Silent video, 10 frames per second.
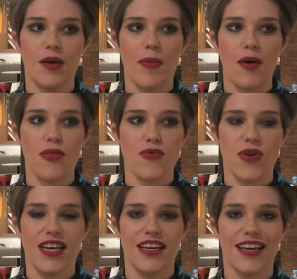About
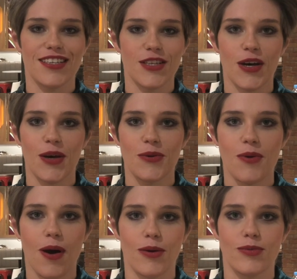3 years ago,
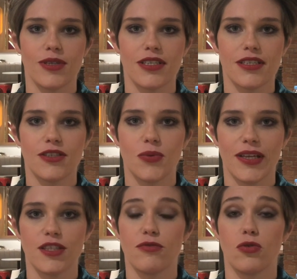I was
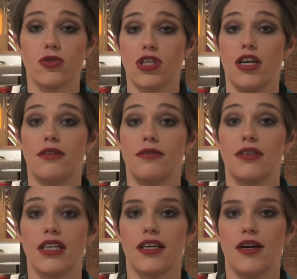24 stone,
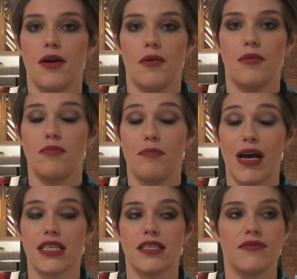
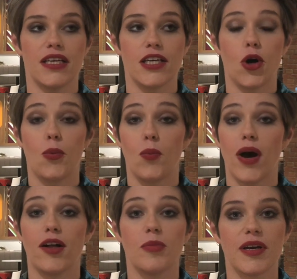massively
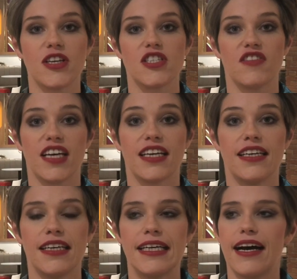unwell because of it,
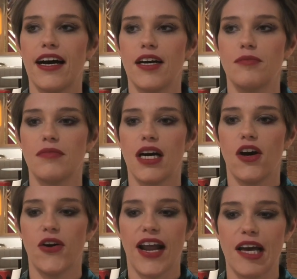
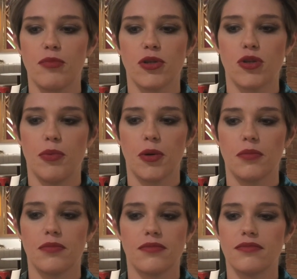unable to put
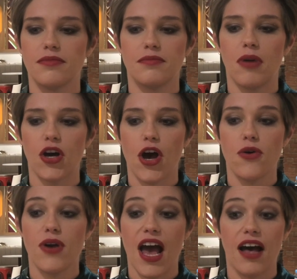my
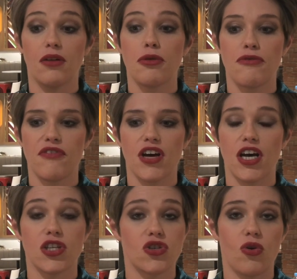own health
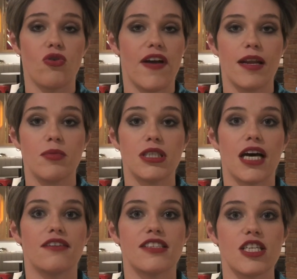first or anybody
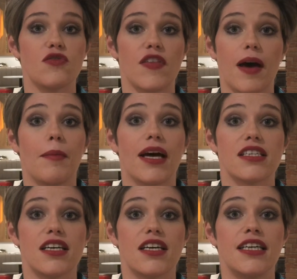else's for that
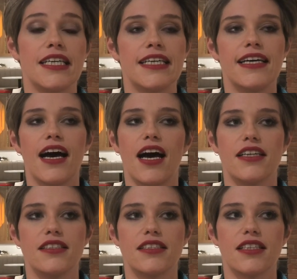matter.
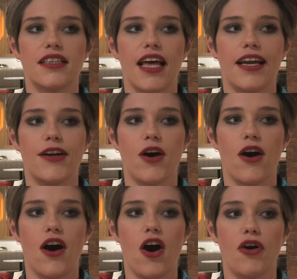And then
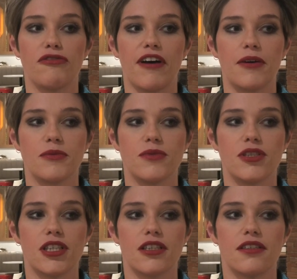I found